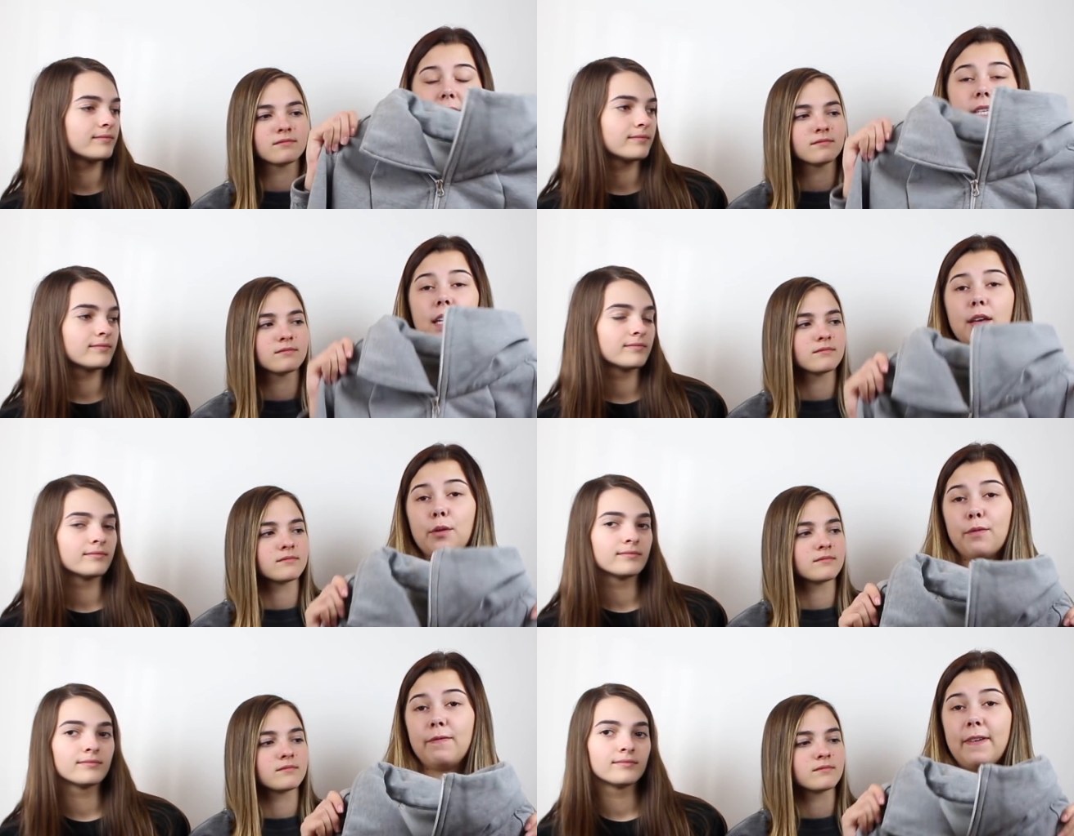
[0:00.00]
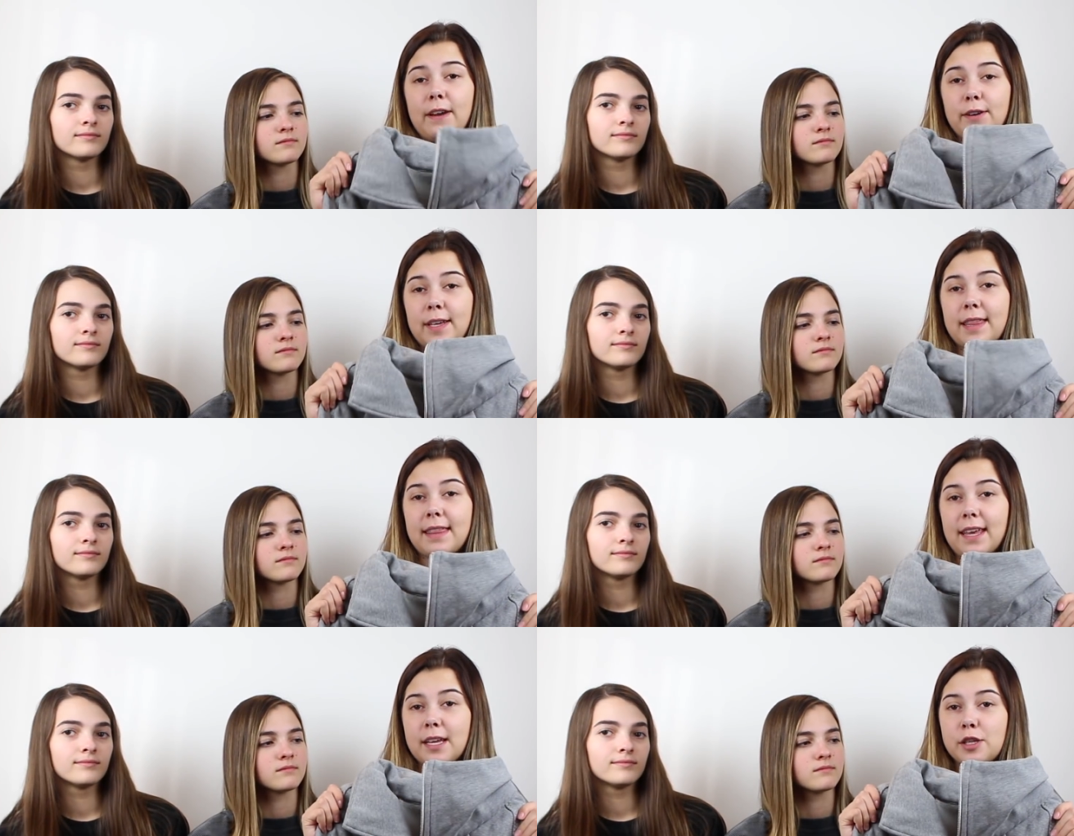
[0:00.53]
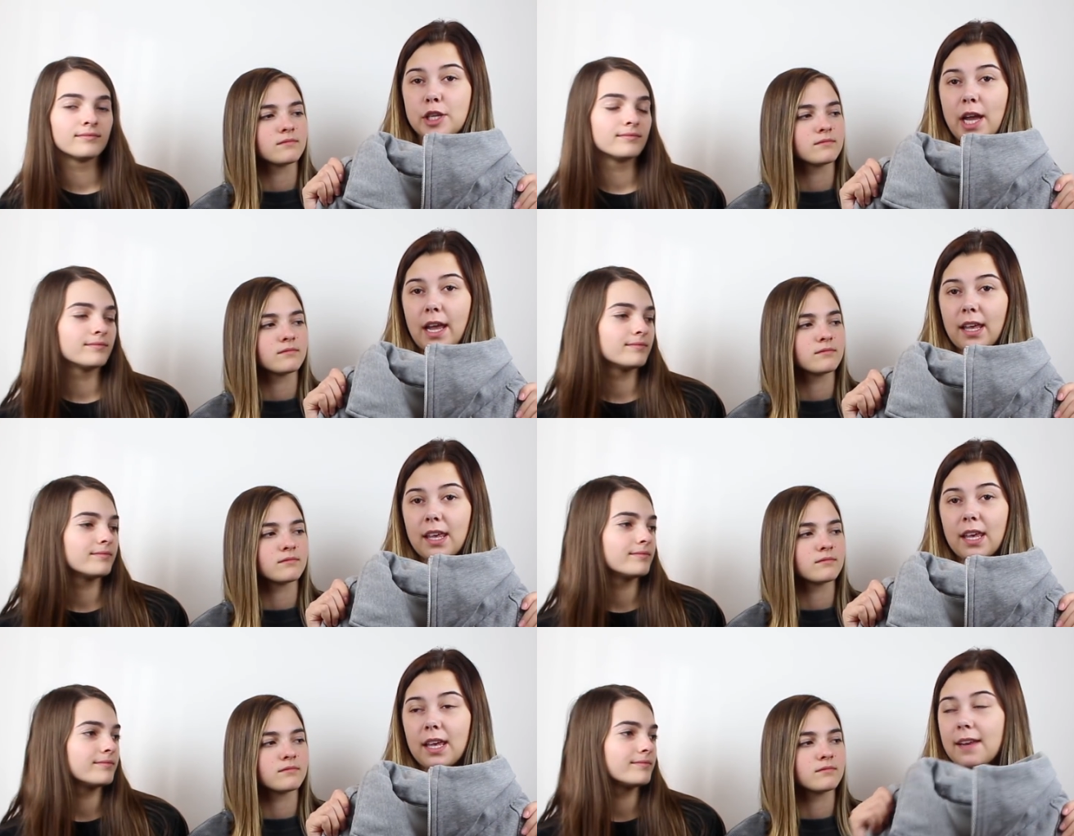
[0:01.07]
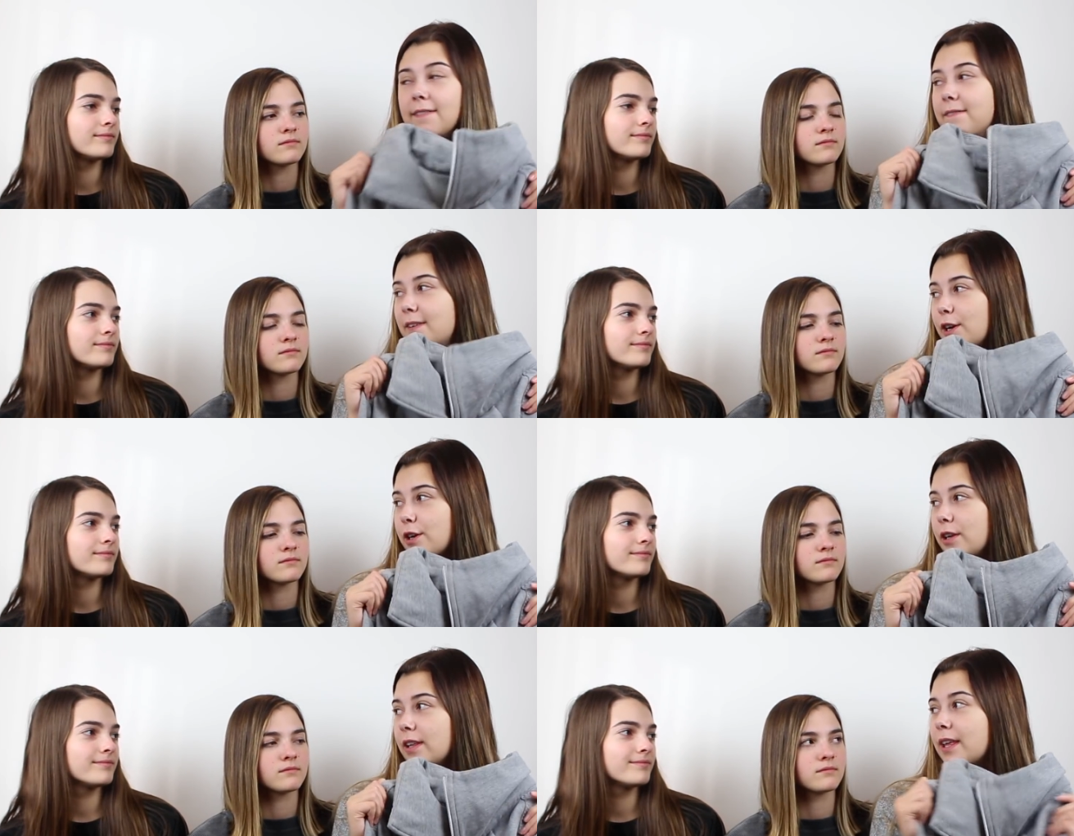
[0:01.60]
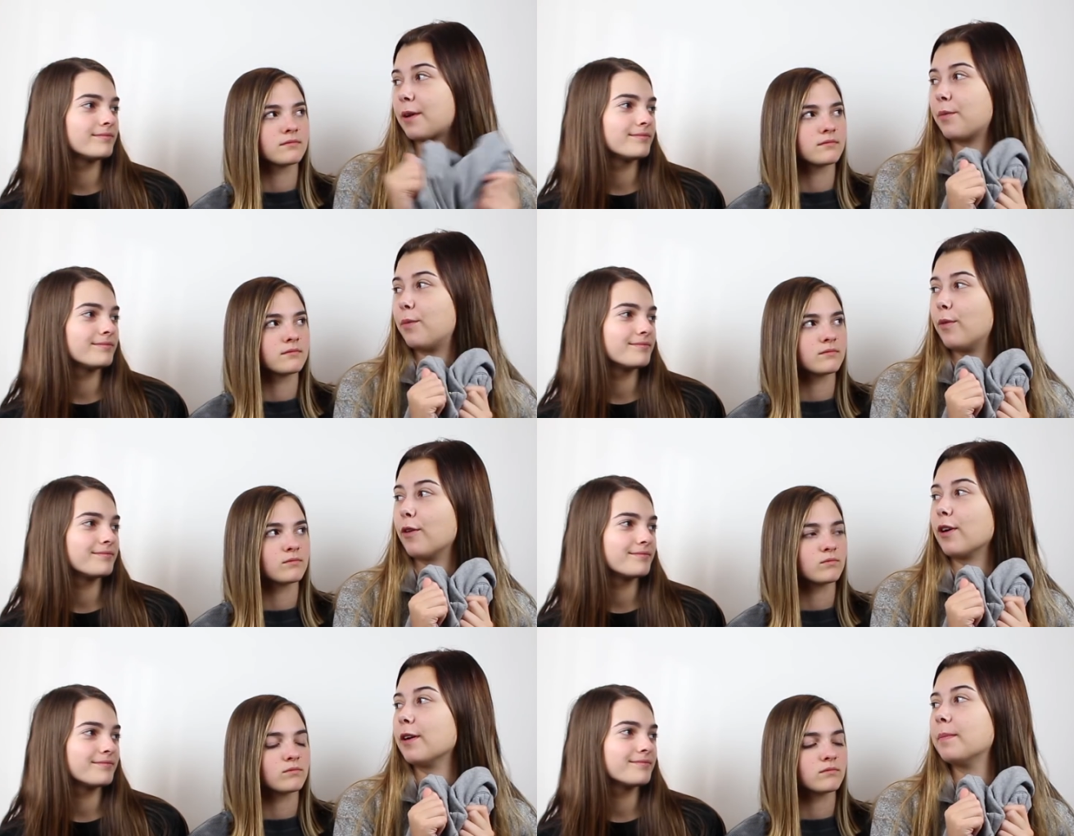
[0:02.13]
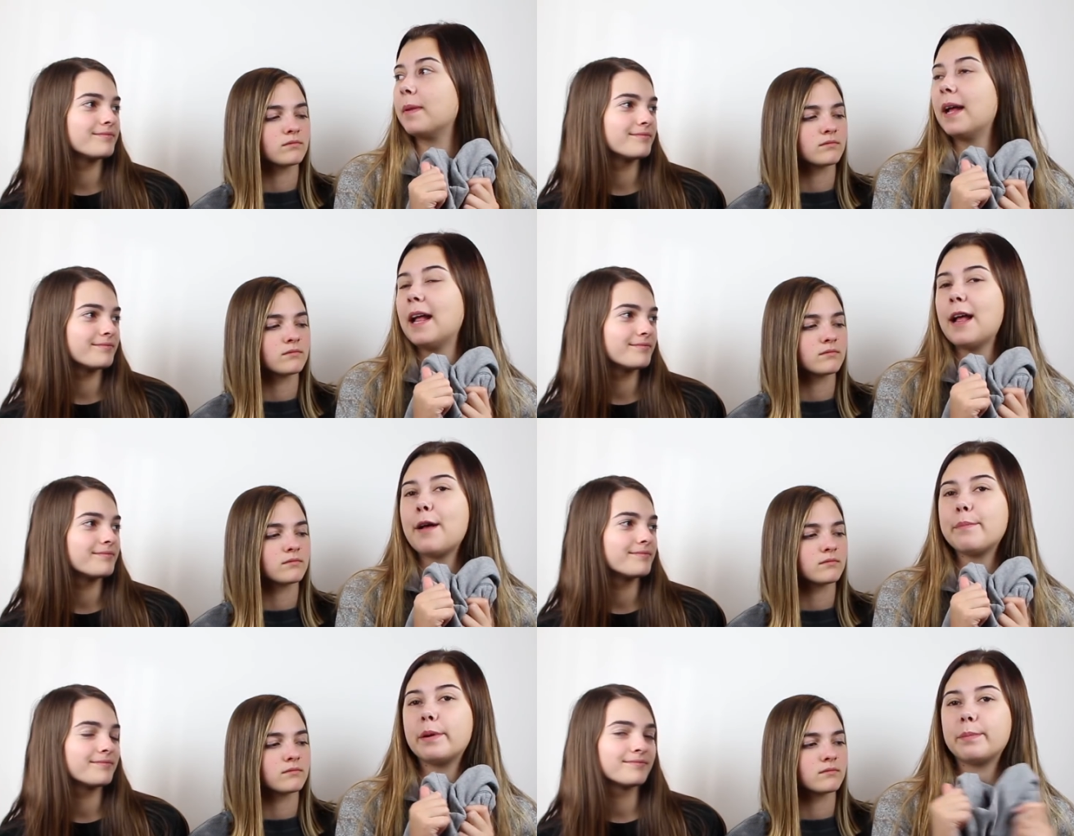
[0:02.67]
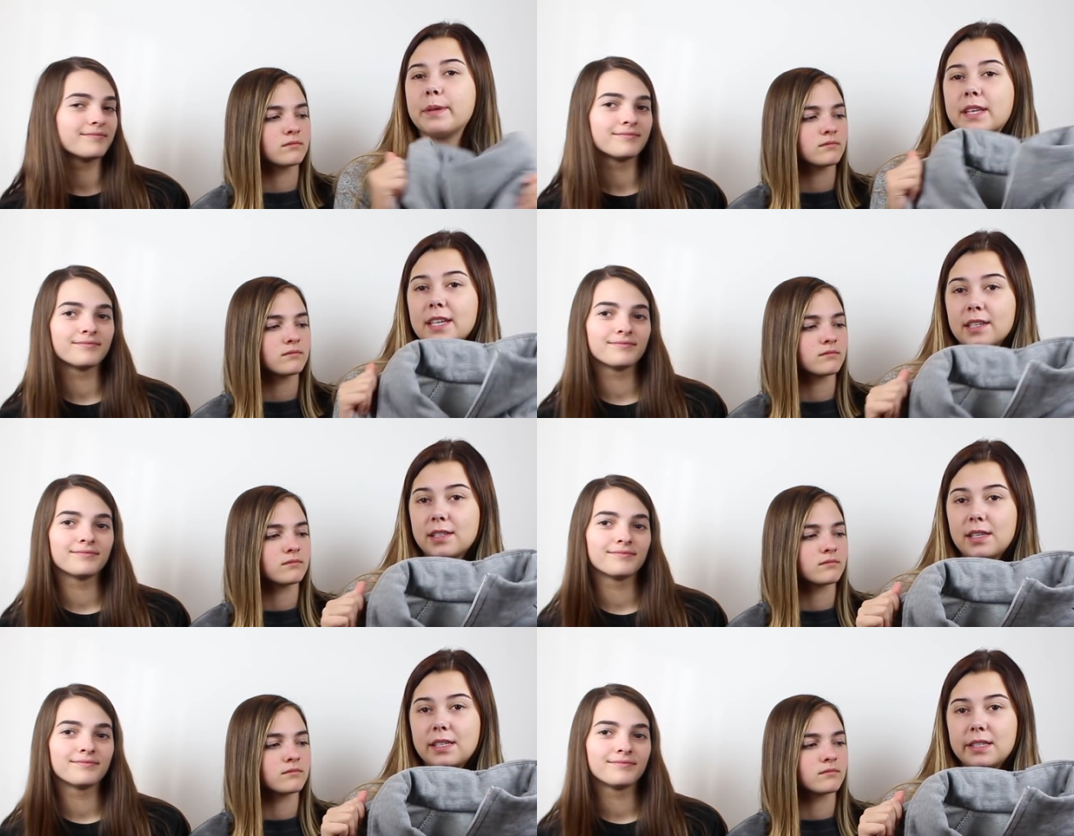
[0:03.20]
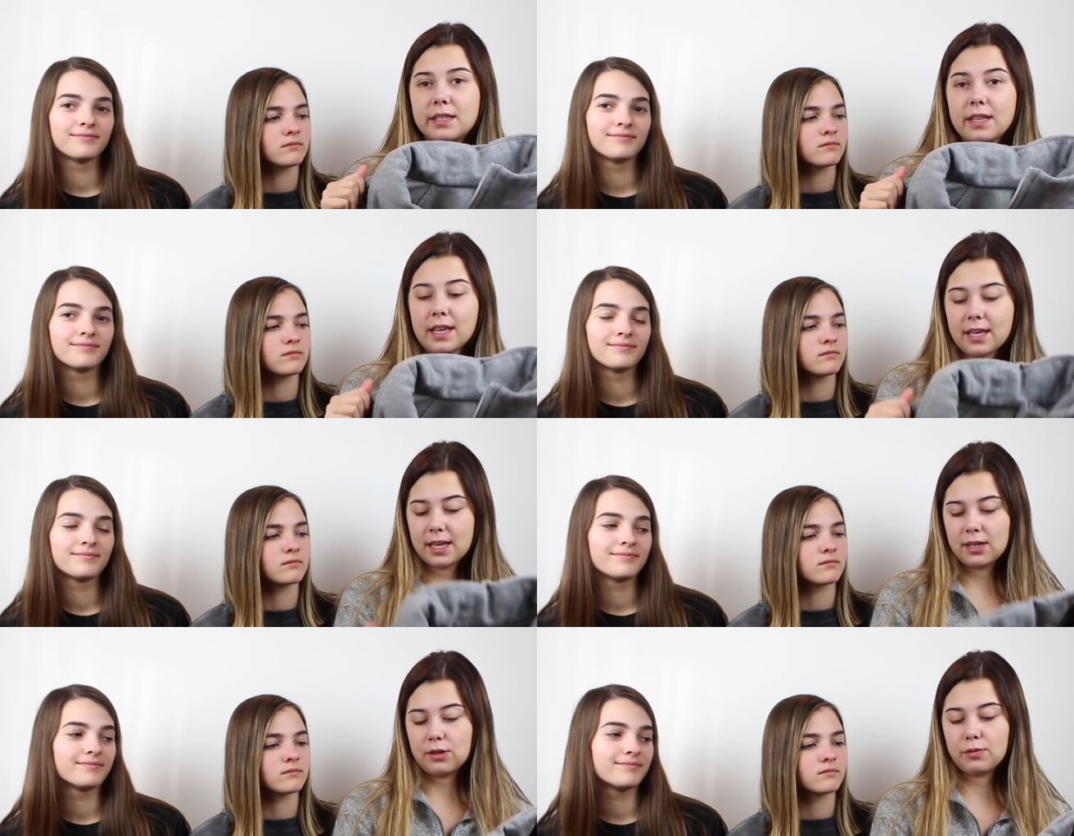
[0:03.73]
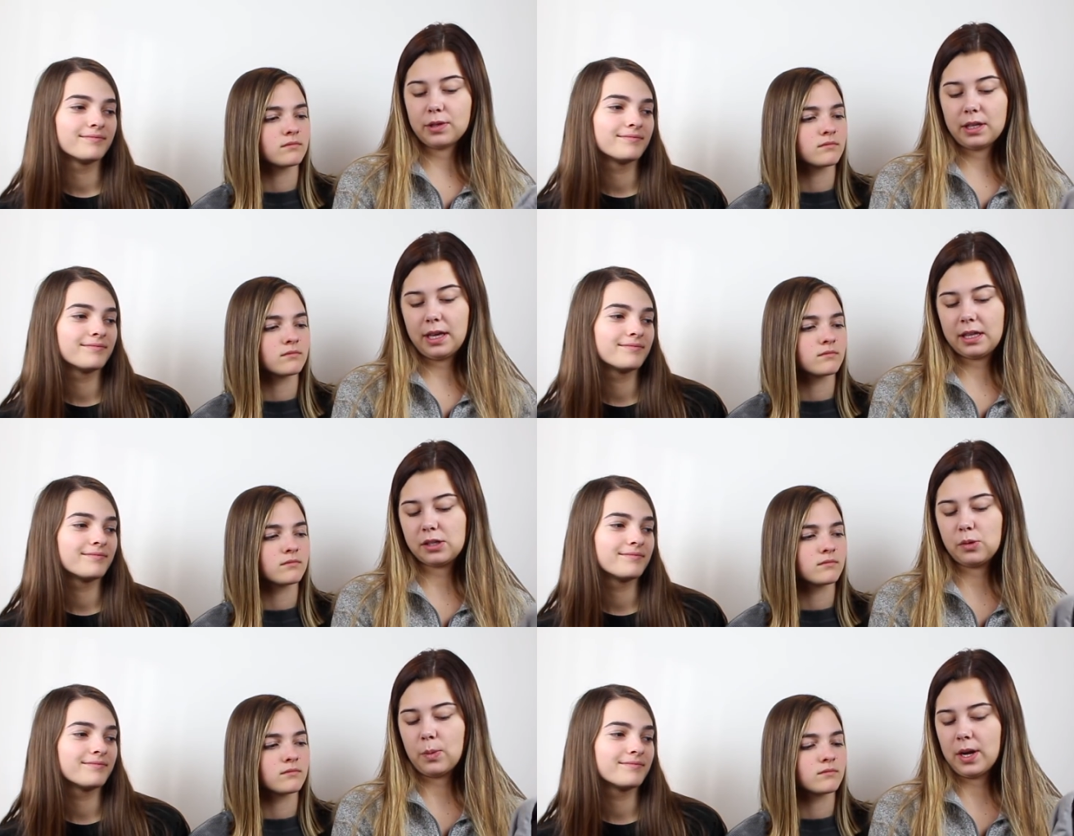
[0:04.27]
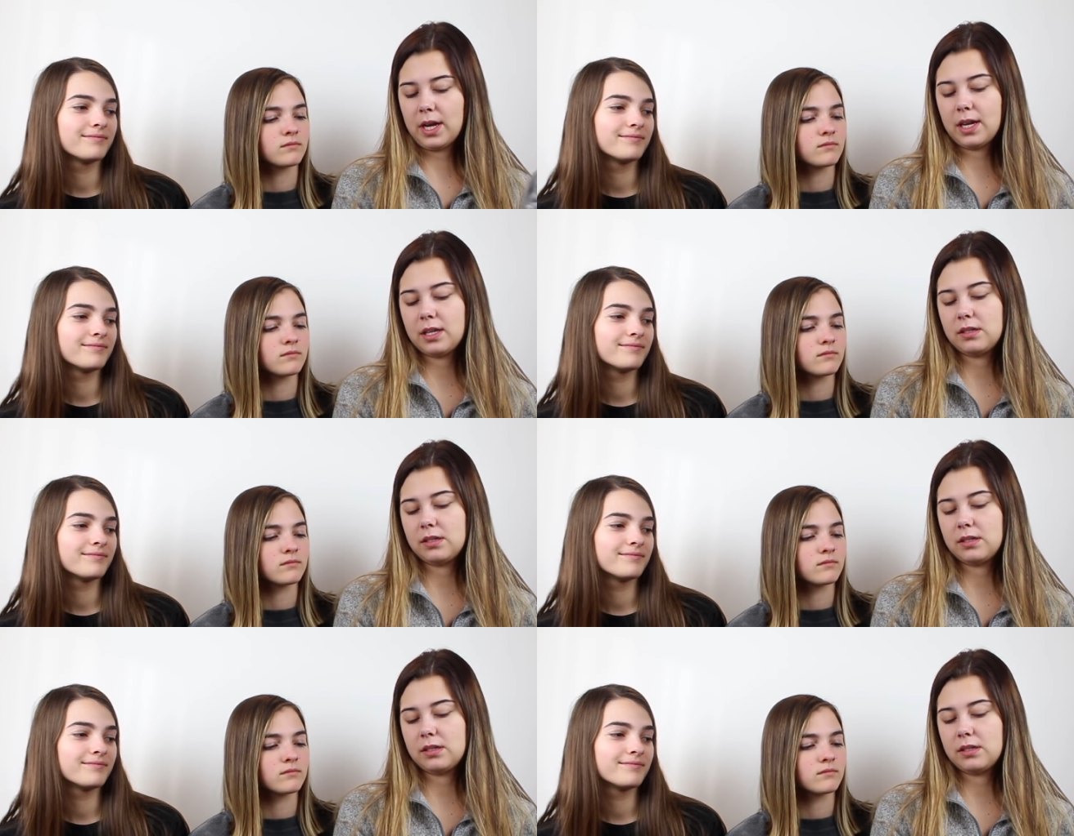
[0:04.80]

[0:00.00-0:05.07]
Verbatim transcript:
Speaker 1: It's like a very thick jacket and very like warm, but because it's thick I don't really like to wear it